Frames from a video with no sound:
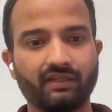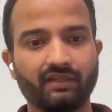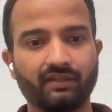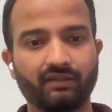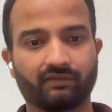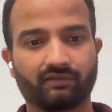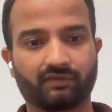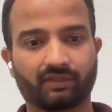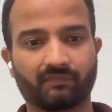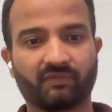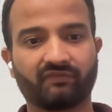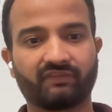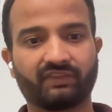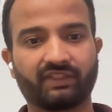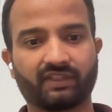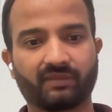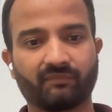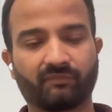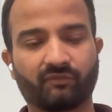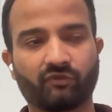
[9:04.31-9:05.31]
So some of
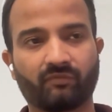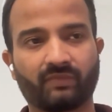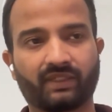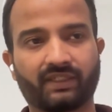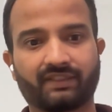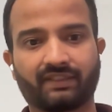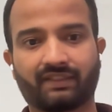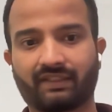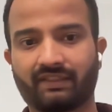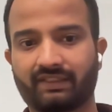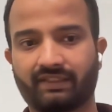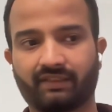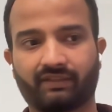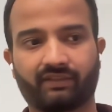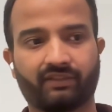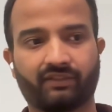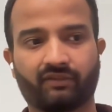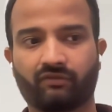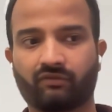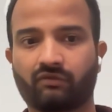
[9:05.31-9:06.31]
these improvements are like,
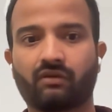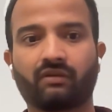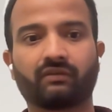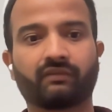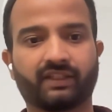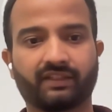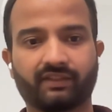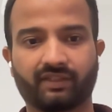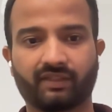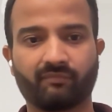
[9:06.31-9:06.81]
concurrency